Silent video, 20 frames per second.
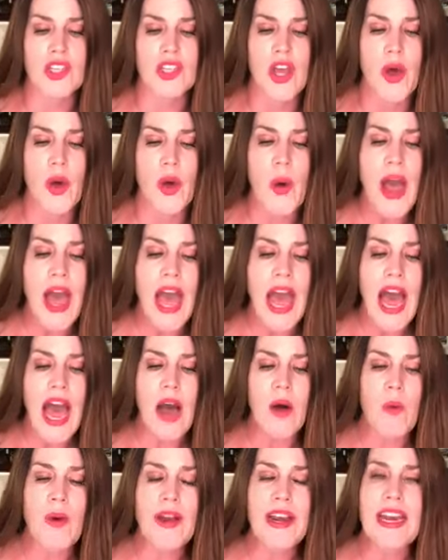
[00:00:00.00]
So
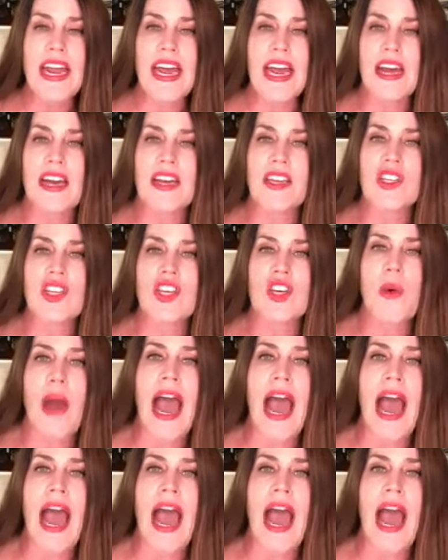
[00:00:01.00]
I wanted to ask you,